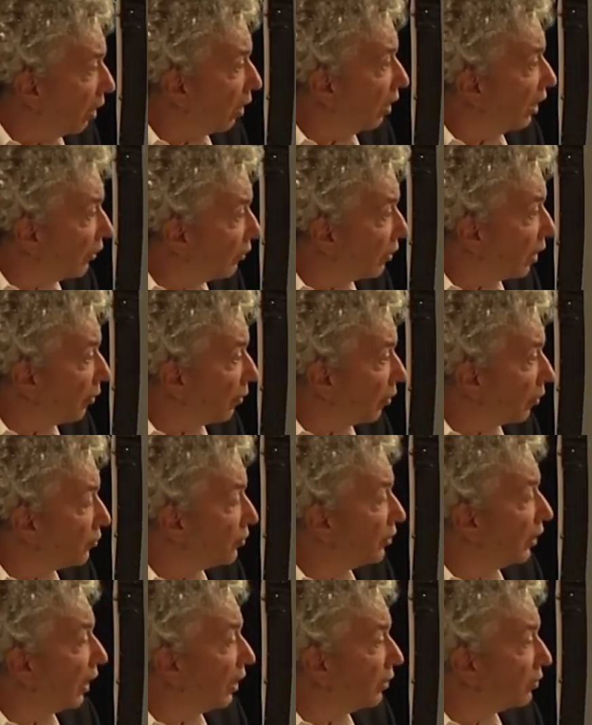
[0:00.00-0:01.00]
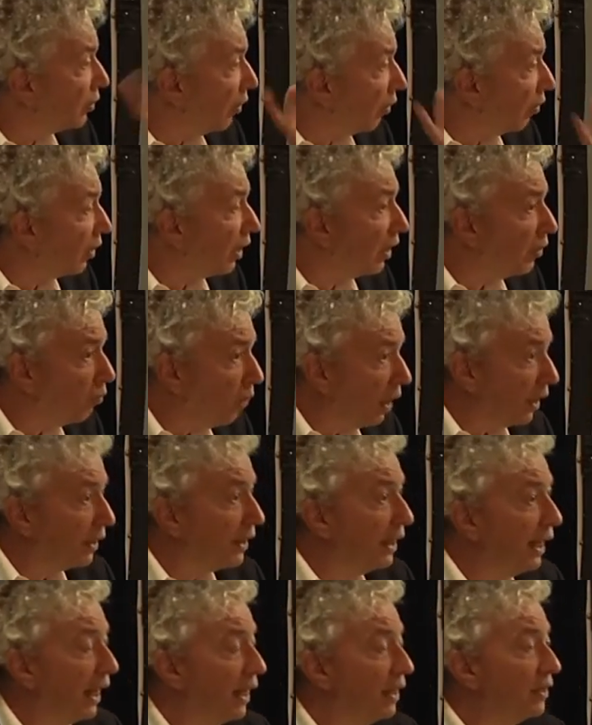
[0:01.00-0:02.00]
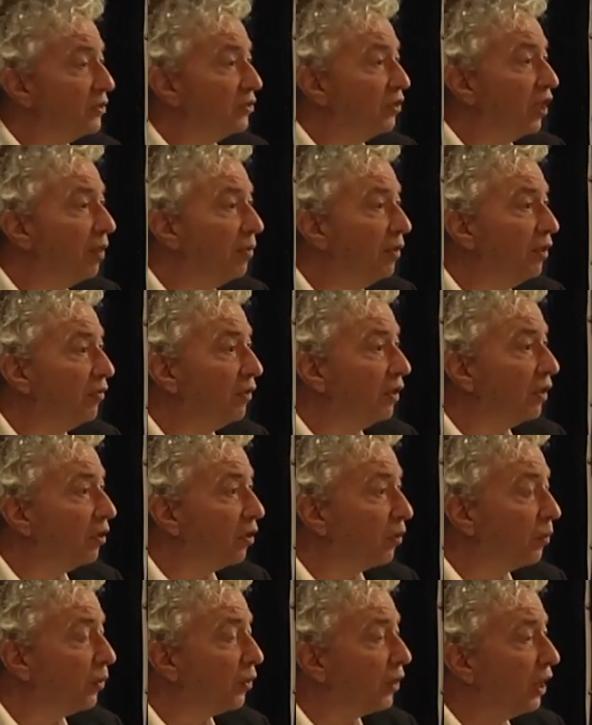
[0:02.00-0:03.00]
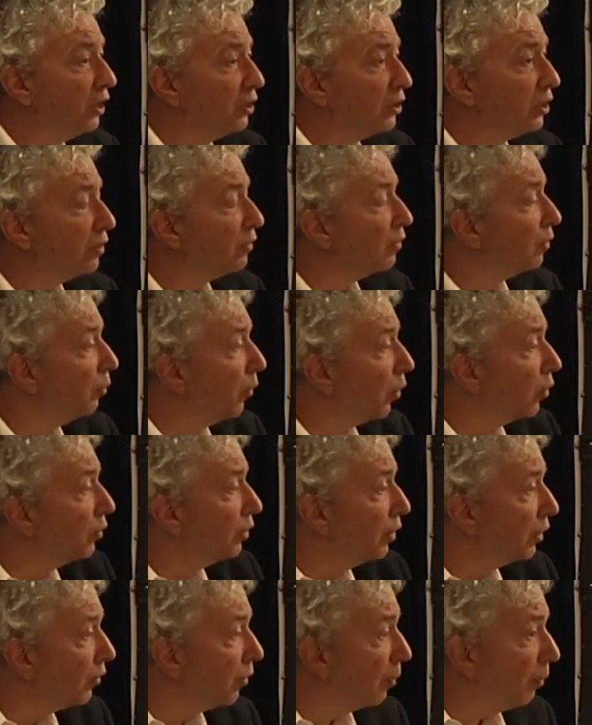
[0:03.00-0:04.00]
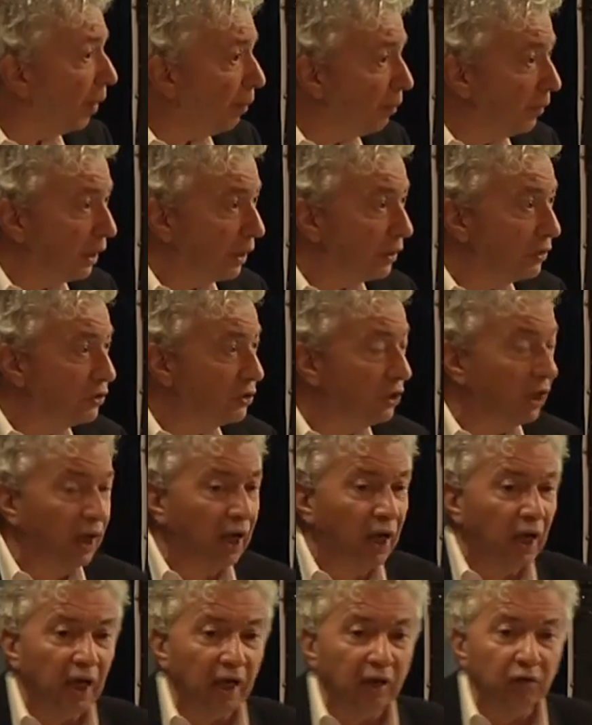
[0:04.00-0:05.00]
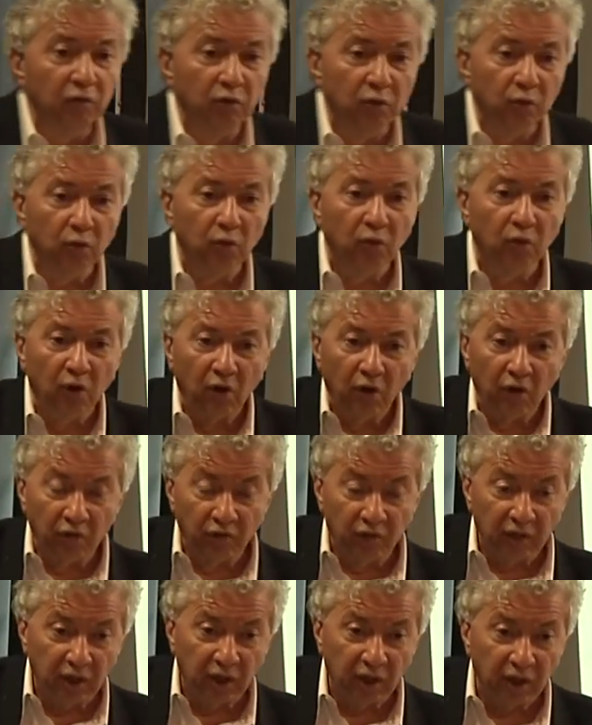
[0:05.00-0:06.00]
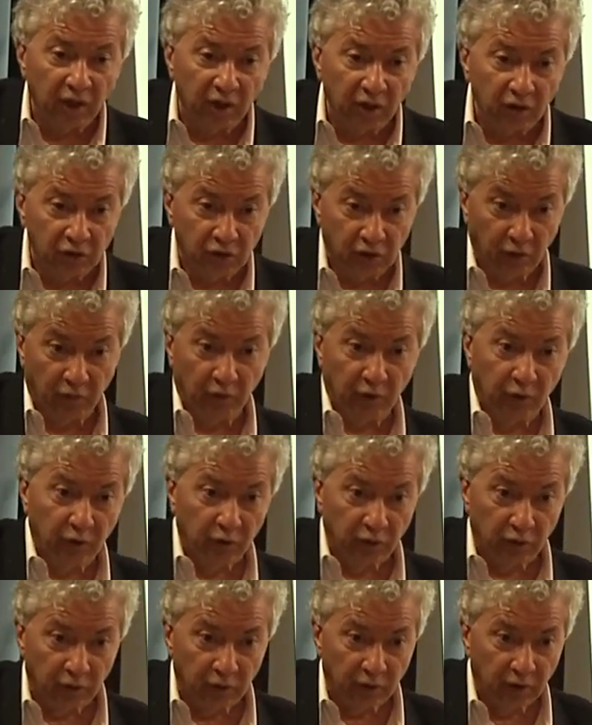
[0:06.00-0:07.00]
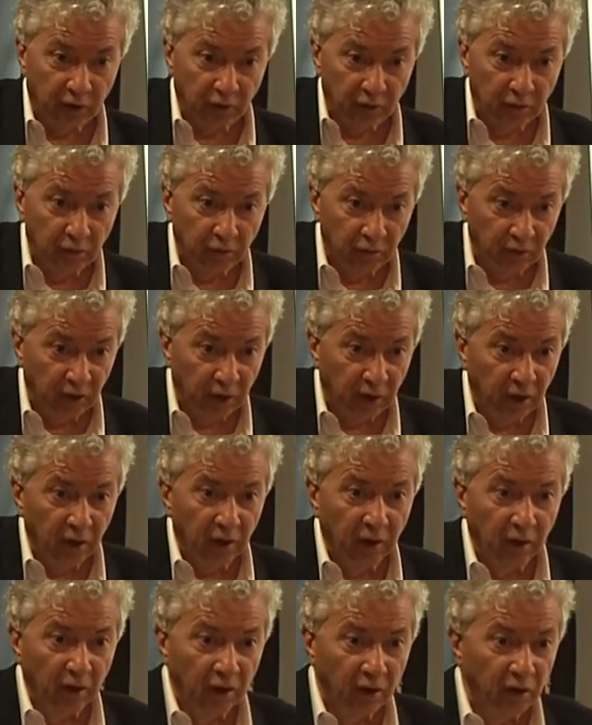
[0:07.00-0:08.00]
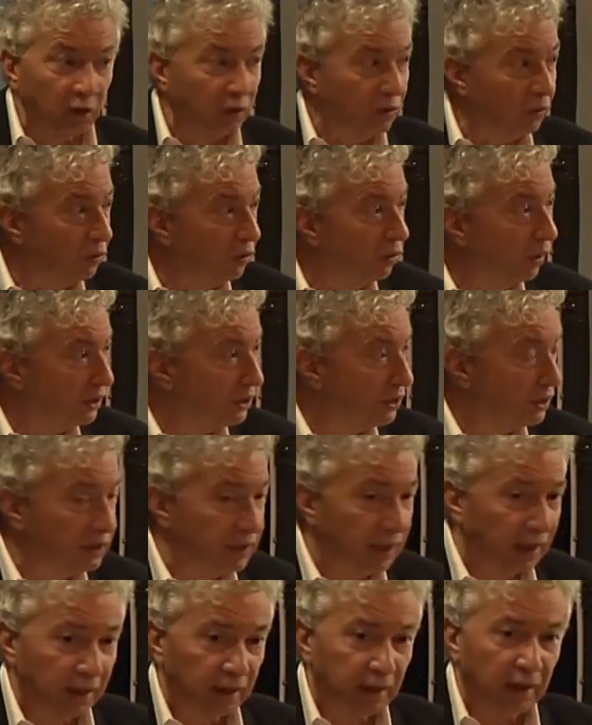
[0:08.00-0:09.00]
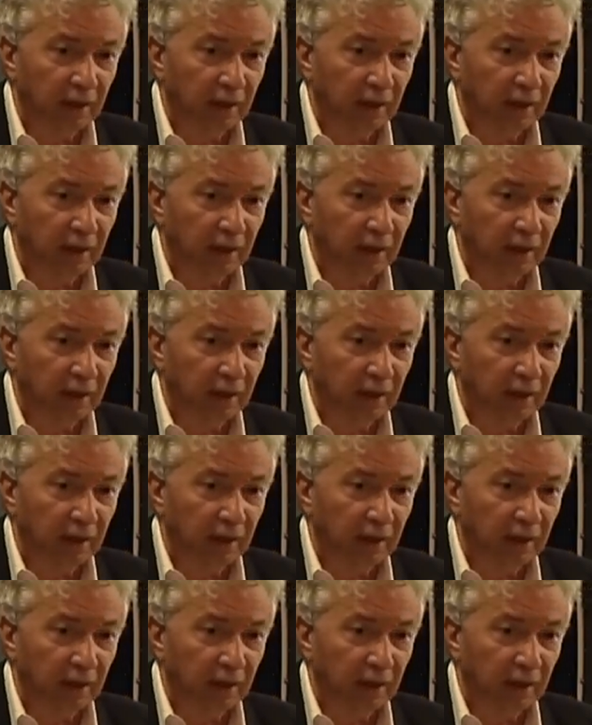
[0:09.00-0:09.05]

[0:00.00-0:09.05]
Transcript: in the number of states only in one case, namely the incorporation of the Baltic republics into the Soviet Union, into the USSR.